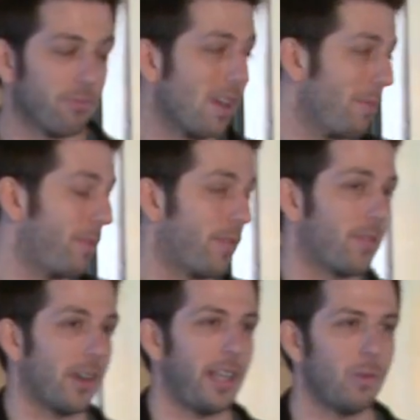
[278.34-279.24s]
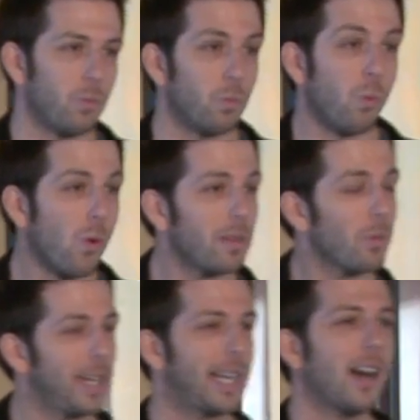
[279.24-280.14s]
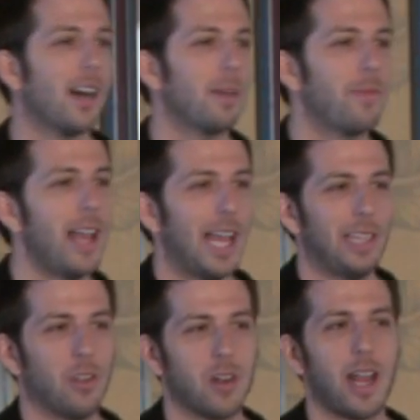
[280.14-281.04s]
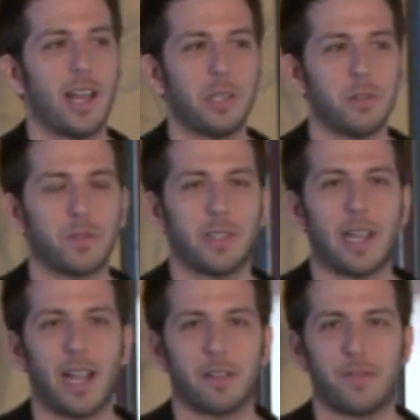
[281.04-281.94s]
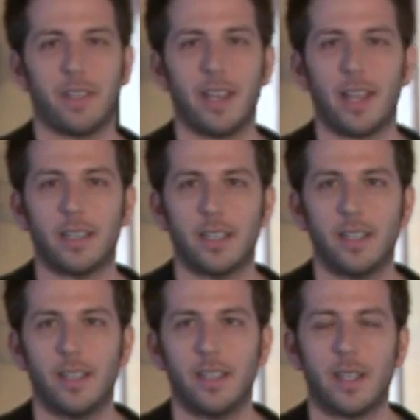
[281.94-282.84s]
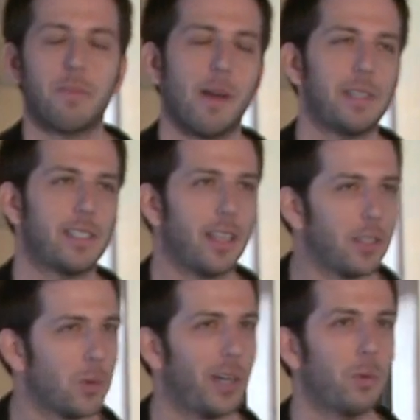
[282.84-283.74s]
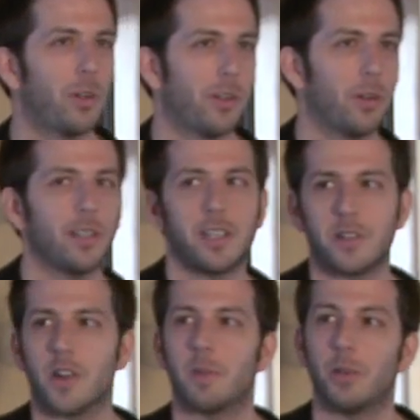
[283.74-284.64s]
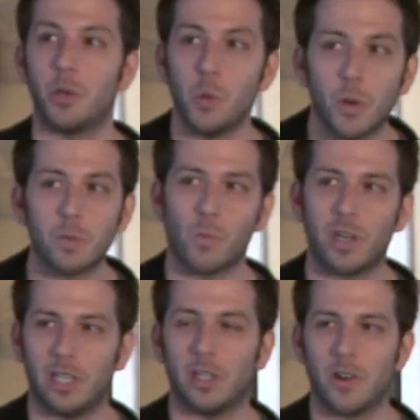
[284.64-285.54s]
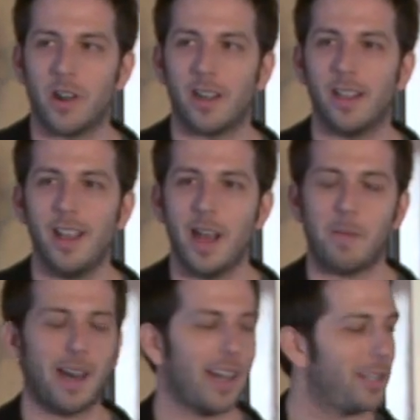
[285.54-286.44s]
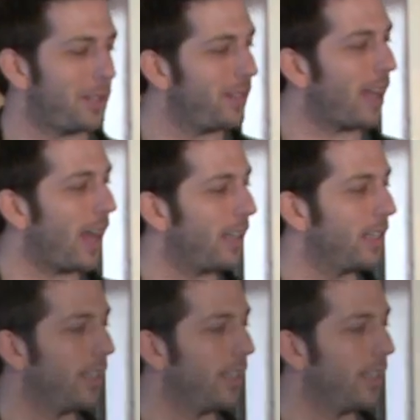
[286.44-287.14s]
probably for free wouldn't want to come and learn how to use photography? And they'd probably send the 21-year-old intern, but who wouldn't want to learn about how to do that?